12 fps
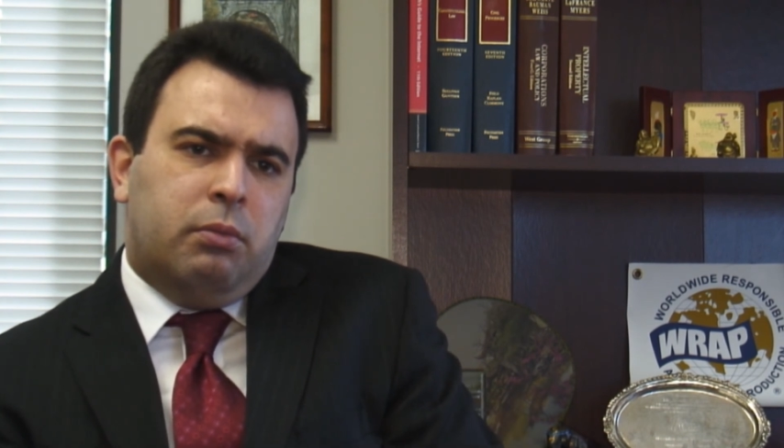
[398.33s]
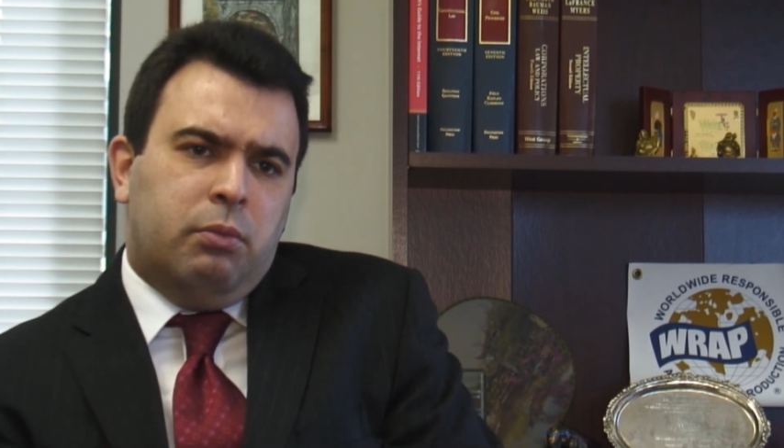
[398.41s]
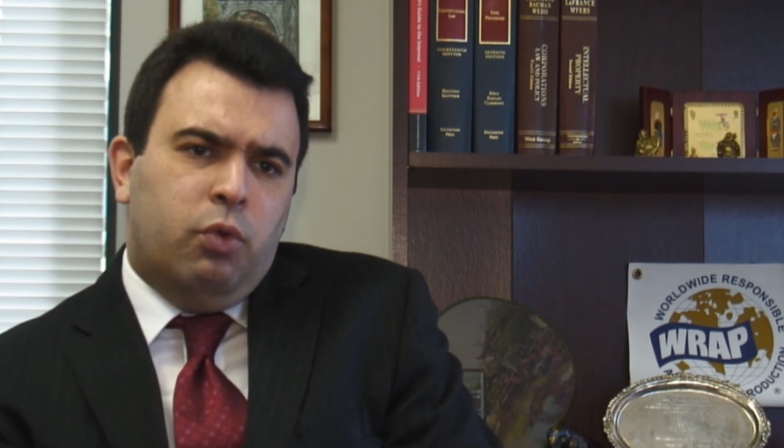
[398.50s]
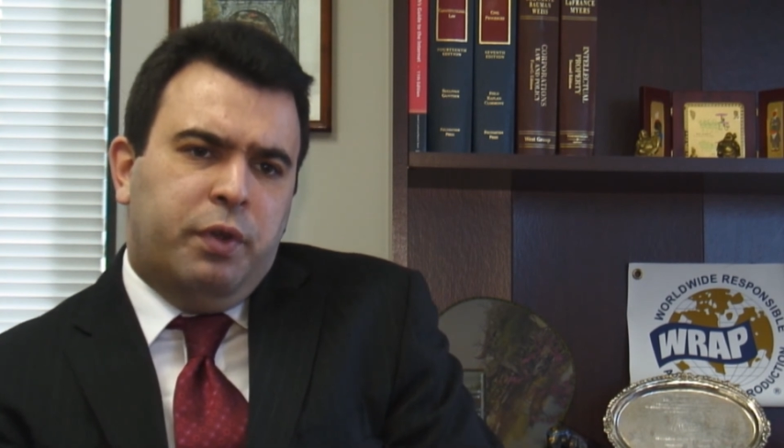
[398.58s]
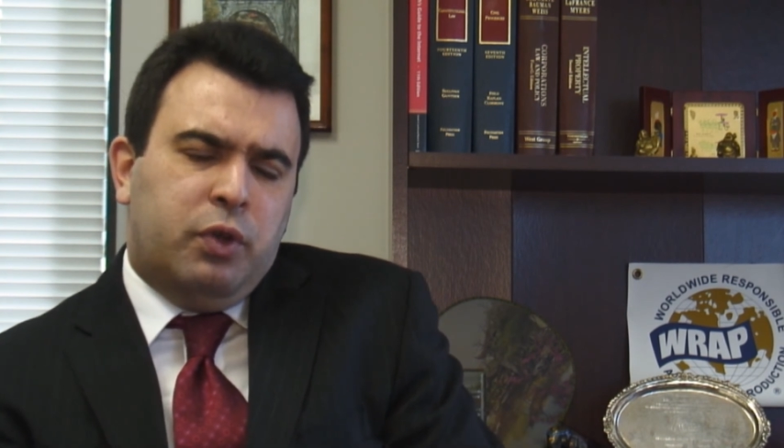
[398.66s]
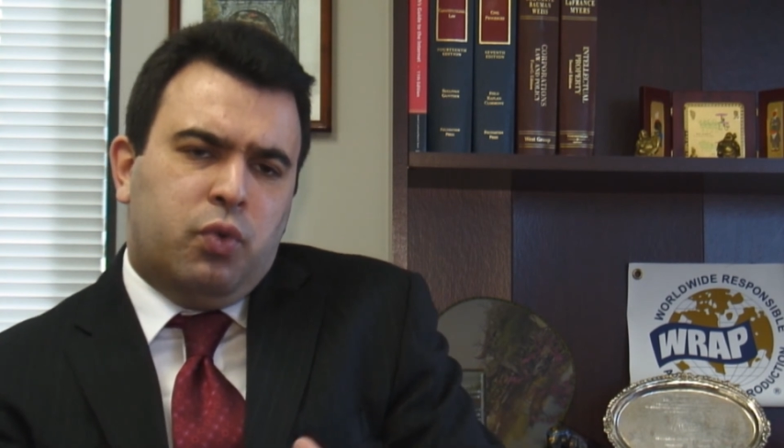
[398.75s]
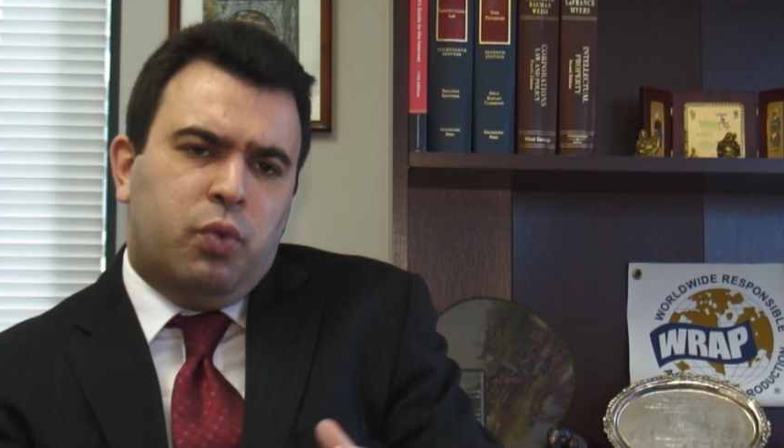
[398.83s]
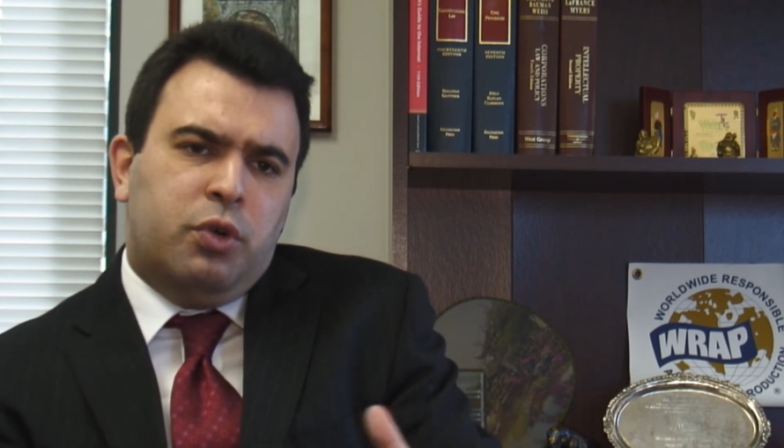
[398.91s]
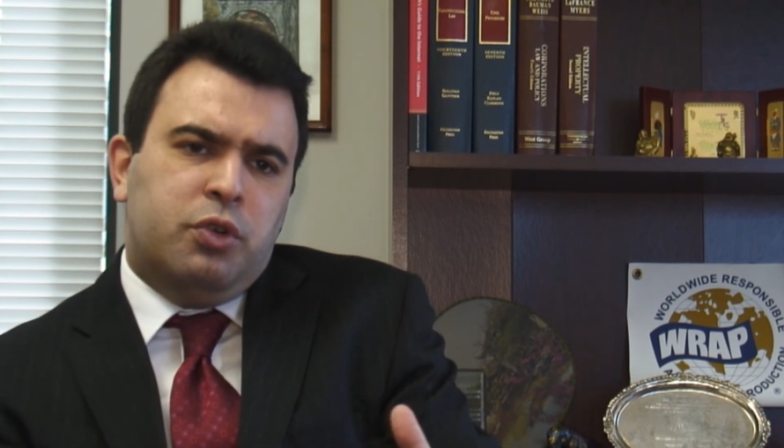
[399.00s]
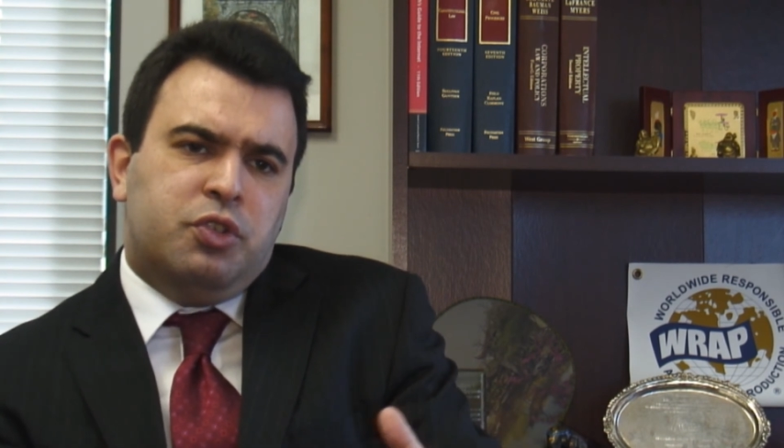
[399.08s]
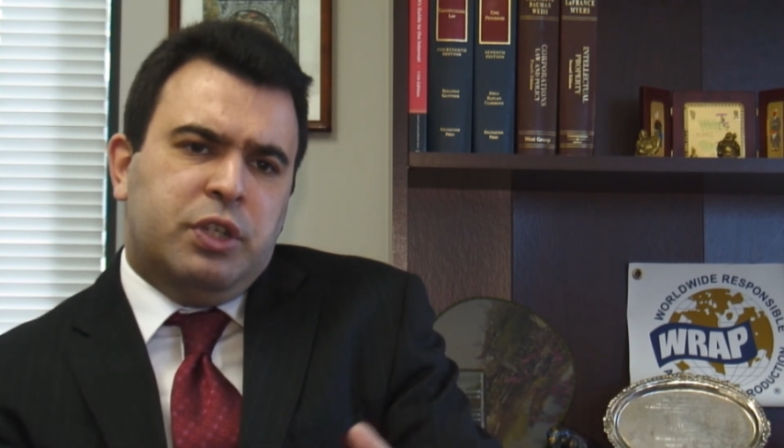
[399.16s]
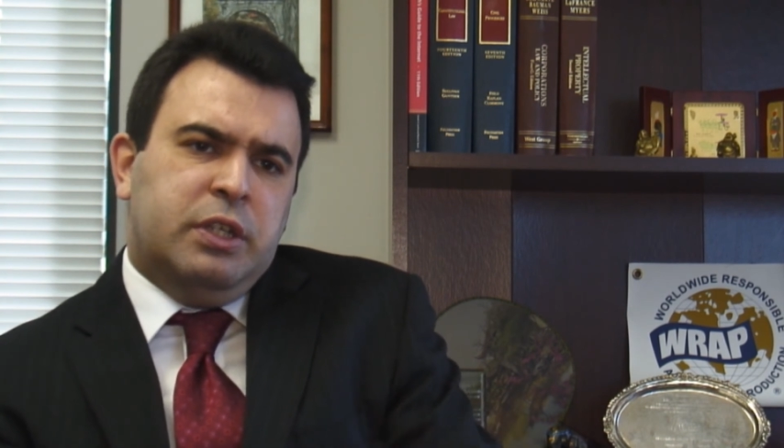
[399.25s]
moving
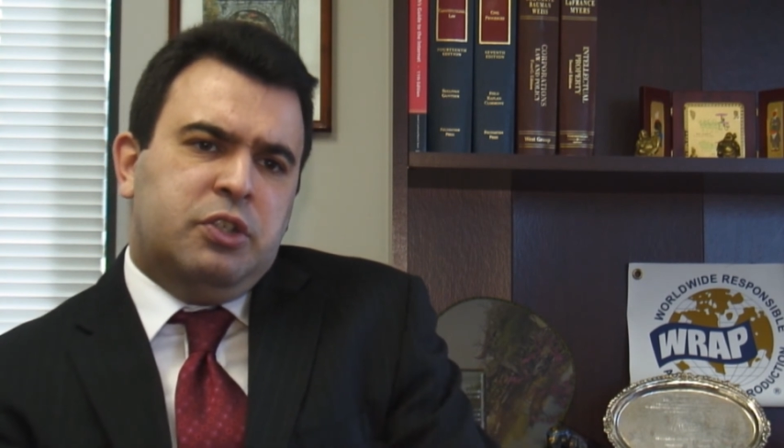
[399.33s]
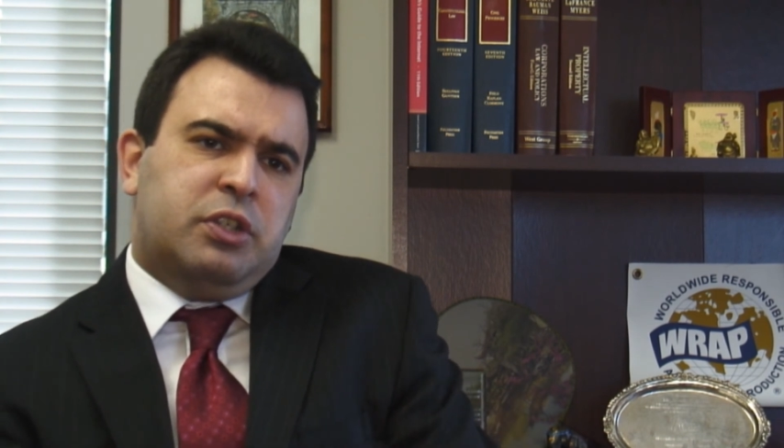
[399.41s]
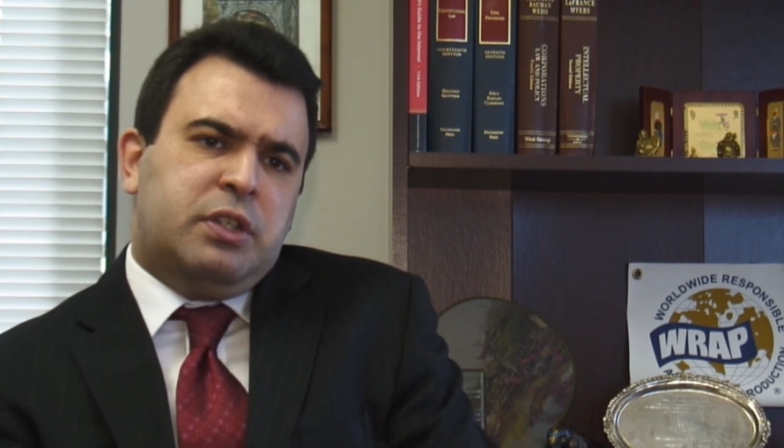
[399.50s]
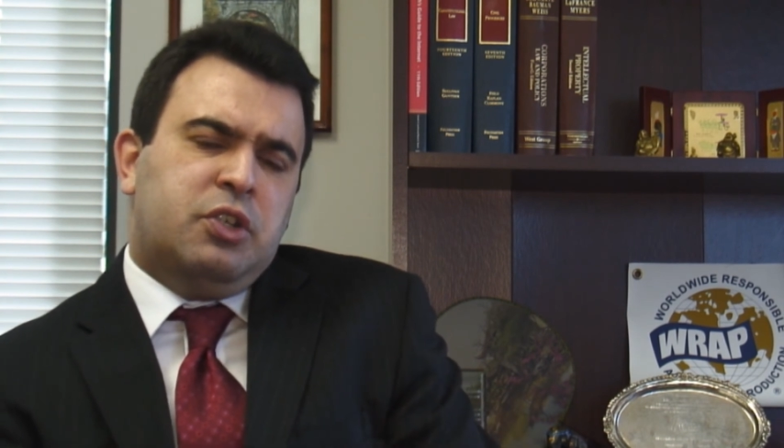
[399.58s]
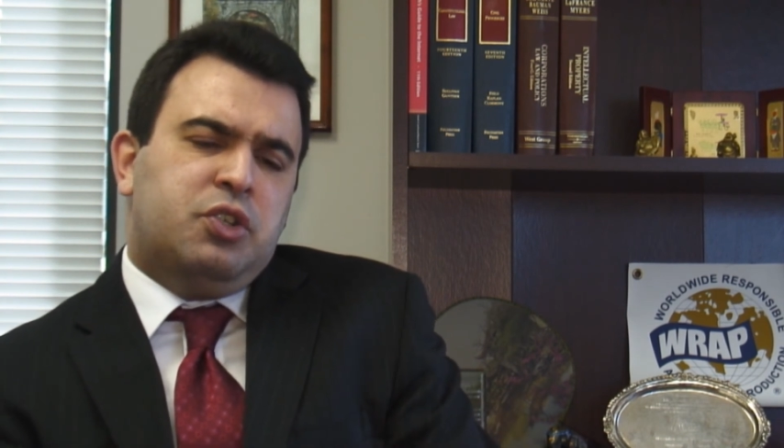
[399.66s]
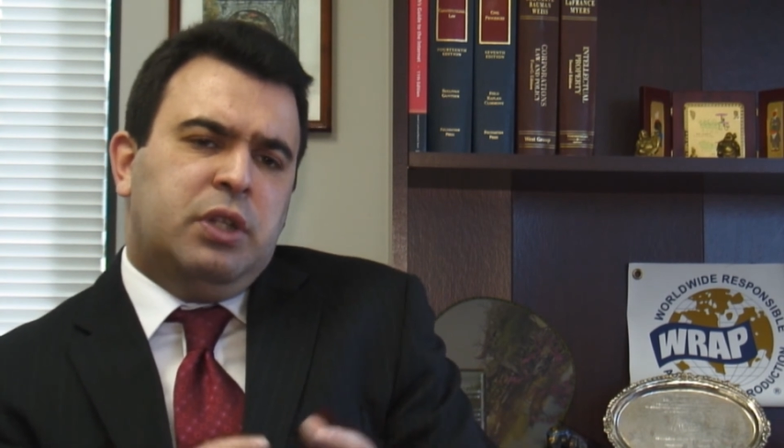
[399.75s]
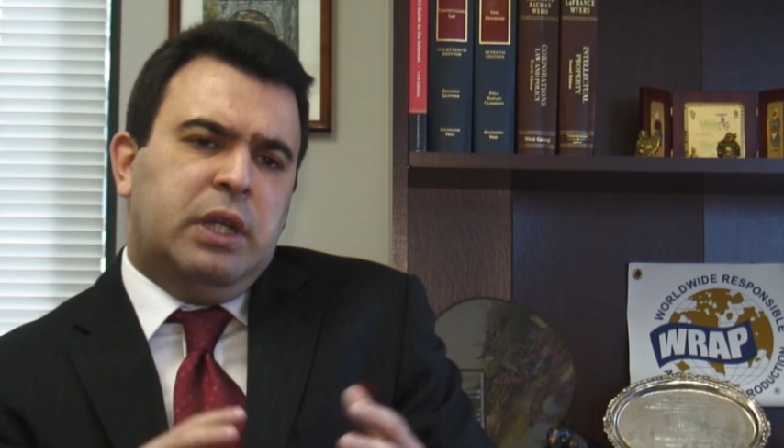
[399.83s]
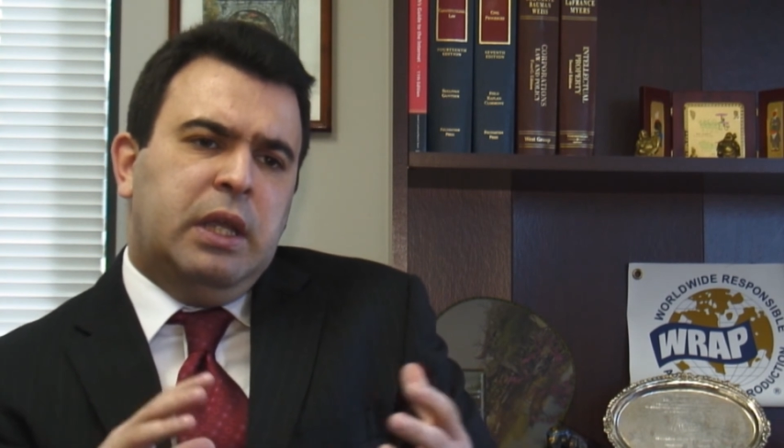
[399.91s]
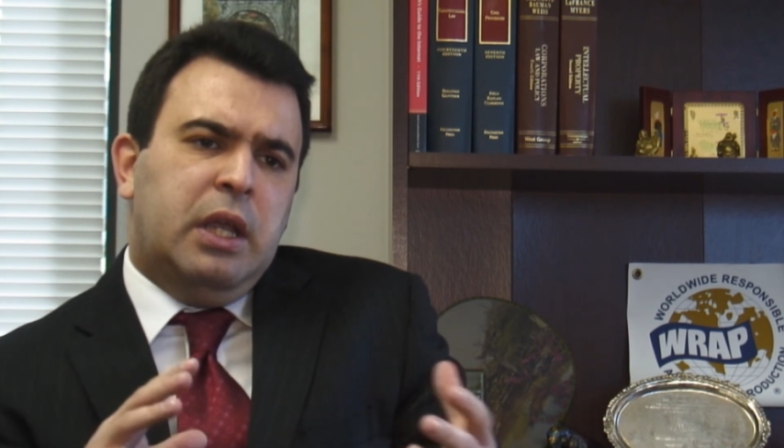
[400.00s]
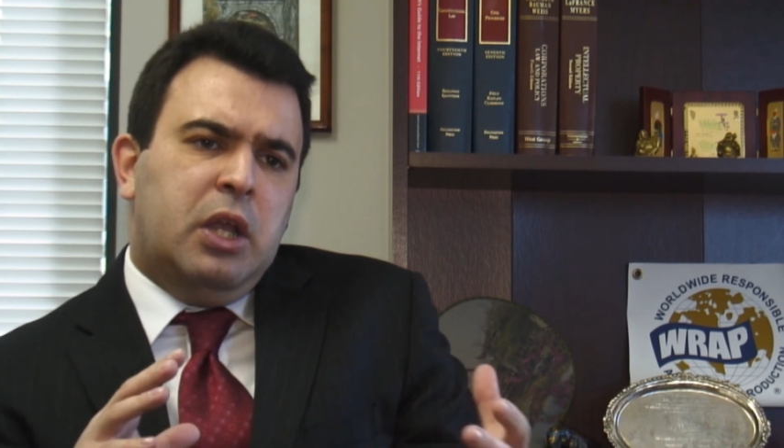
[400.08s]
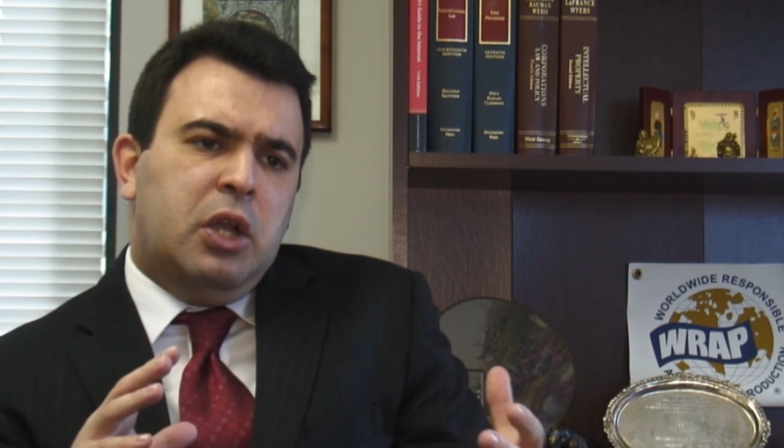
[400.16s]
towards is essentially